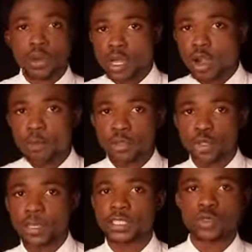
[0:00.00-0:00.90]
all political
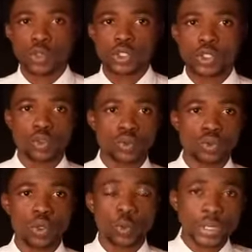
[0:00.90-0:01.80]
parties want to
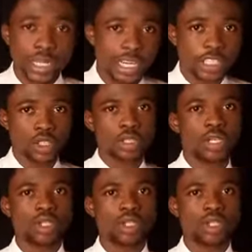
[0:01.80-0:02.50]
win an election.